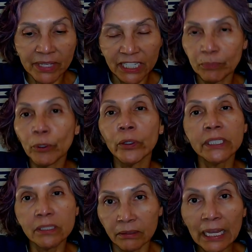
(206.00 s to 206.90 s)

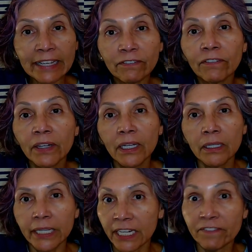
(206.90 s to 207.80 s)
experience life
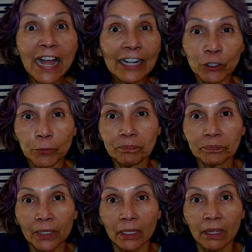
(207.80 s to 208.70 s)
in a vacuum,
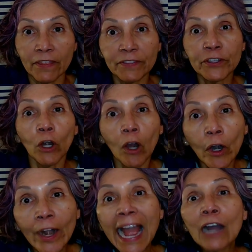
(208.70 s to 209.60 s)
that there
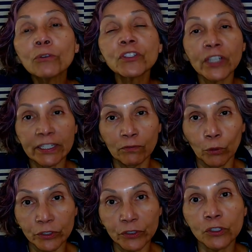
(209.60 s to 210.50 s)
are outside
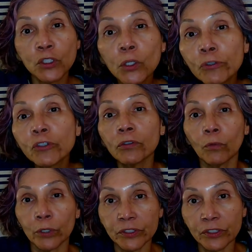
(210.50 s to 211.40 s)
forces,
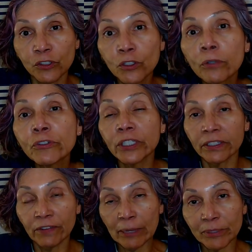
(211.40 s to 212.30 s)
social
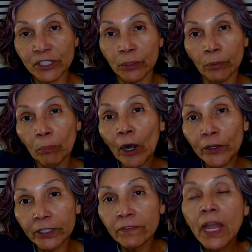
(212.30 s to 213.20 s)
environments that we're
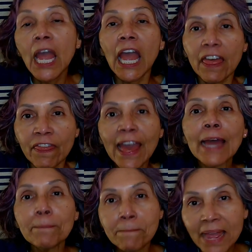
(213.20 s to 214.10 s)
part of
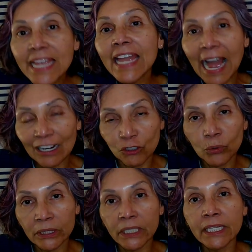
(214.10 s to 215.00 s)
that may
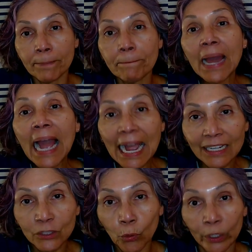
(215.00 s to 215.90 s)
actually
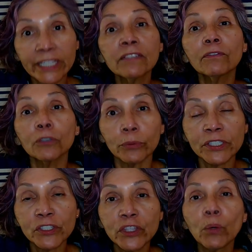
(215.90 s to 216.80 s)
impact or
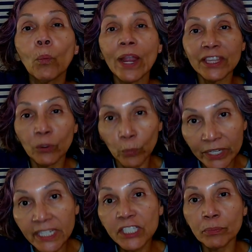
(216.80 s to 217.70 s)
influence the way that
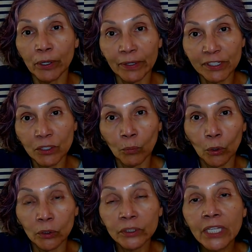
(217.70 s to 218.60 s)
we experience the
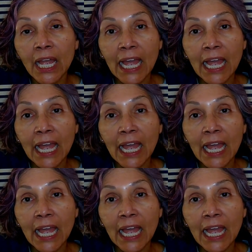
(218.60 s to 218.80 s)
world